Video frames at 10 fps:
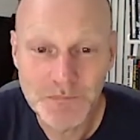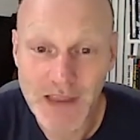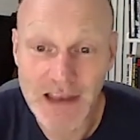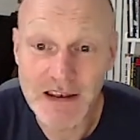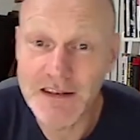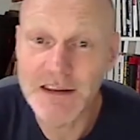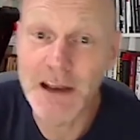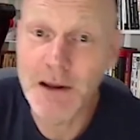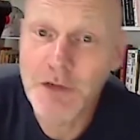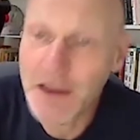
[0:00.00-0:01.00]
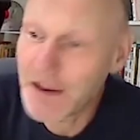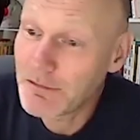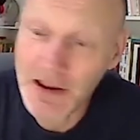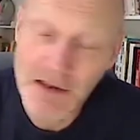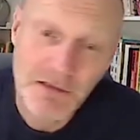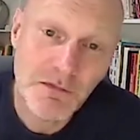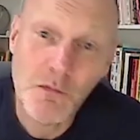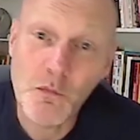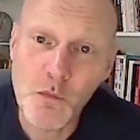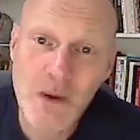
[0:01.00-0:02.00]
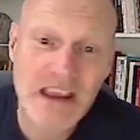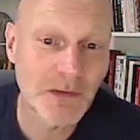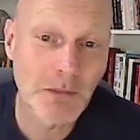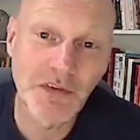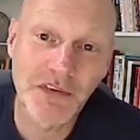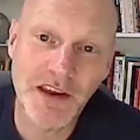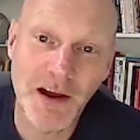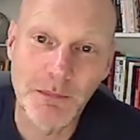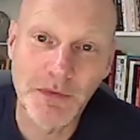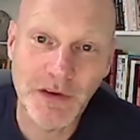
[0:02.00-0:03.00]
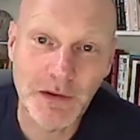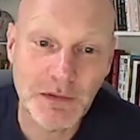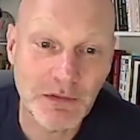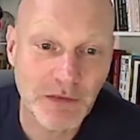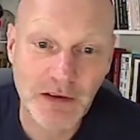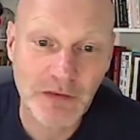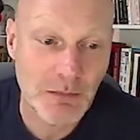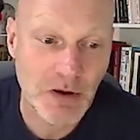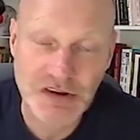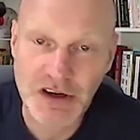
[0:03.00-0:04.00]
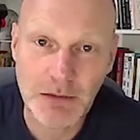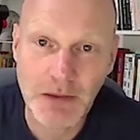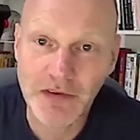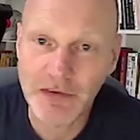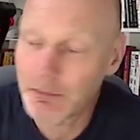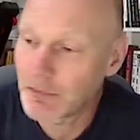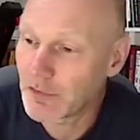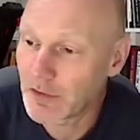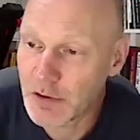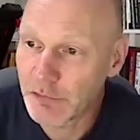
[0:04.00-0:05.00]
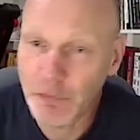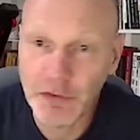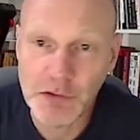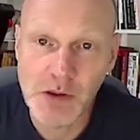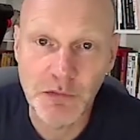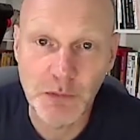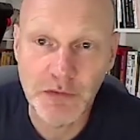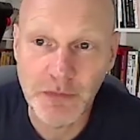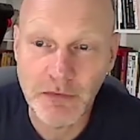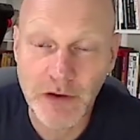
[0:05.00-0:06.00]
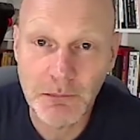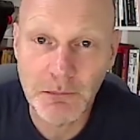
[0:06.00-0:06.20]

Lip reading: in weeks and months to come. So thanks very much, and I hope that's a useful sort of run through of some of it.